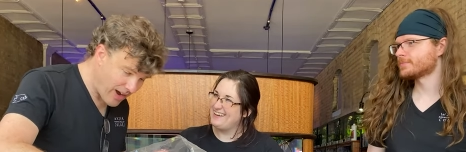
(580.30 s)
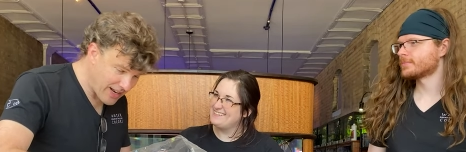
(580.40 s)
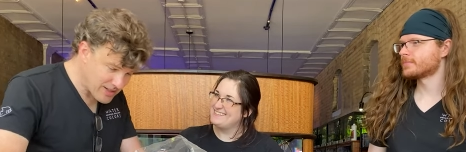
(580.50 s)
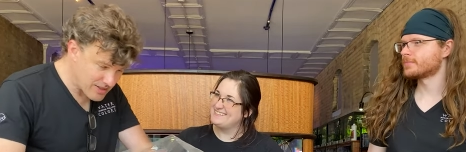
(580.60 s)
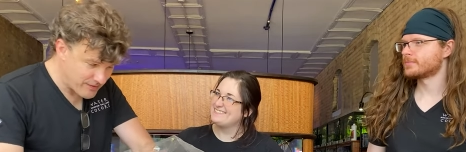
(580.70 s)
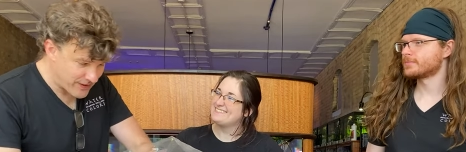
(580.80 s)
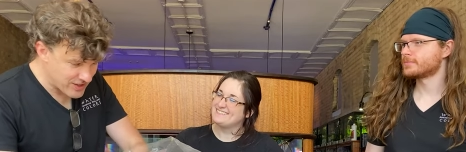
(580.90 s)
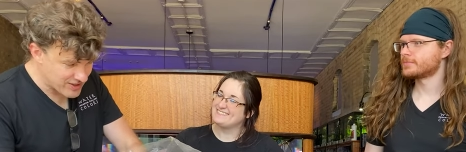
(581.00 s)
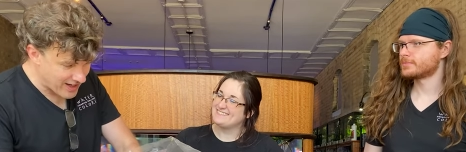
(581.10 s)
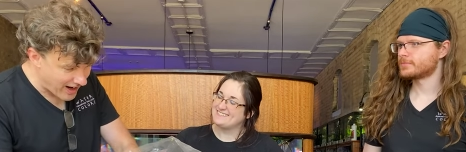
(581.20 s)
Speaker 1: on to some
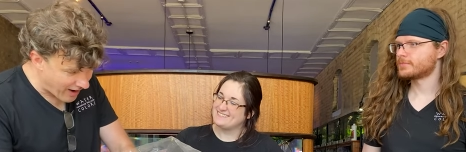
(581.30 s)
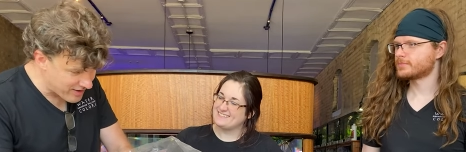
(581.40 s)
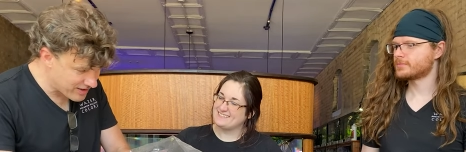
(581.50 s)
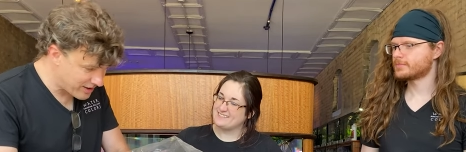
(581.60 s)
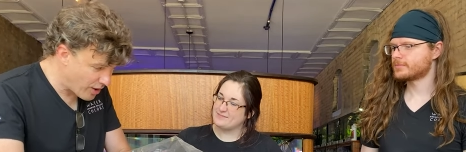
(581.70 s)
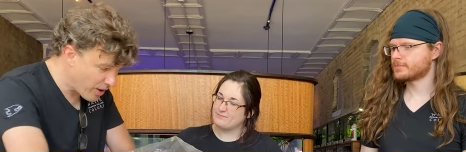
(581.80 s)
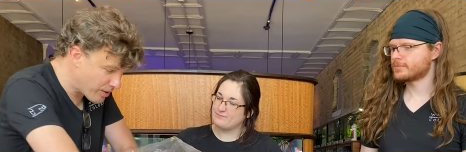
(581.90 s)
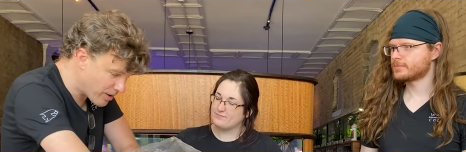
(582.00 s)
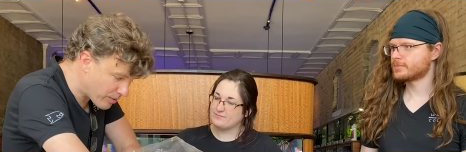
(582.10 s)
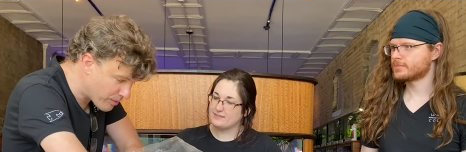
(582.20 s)
fish that aren't. Oh
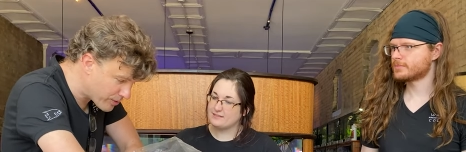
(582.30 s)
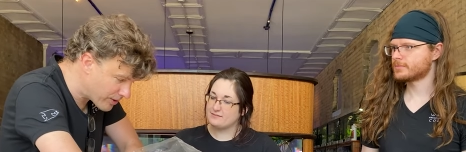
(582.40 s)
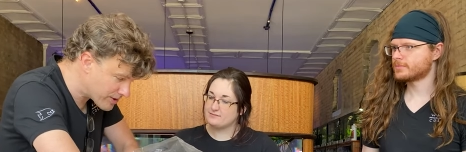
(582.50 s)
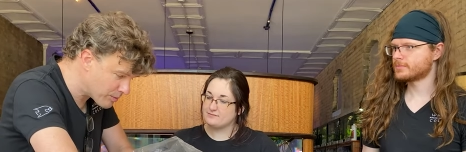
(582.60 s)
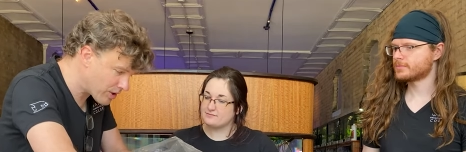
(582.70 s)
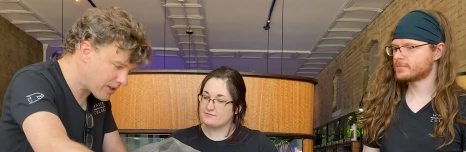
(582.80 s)
no, no. So here's some more